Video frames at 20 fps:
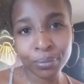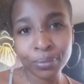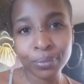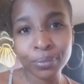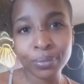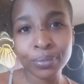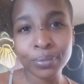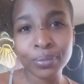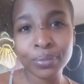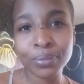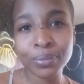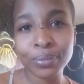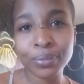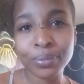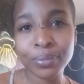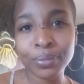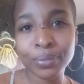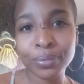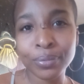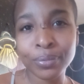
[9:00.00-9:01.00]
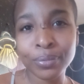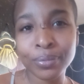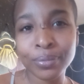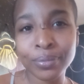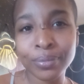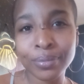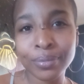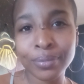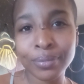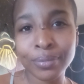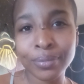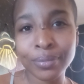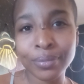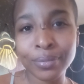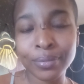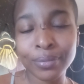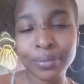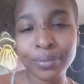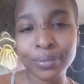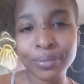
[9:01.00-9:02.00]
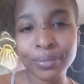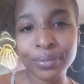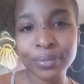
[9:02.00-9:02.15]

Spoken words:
Nothing is said.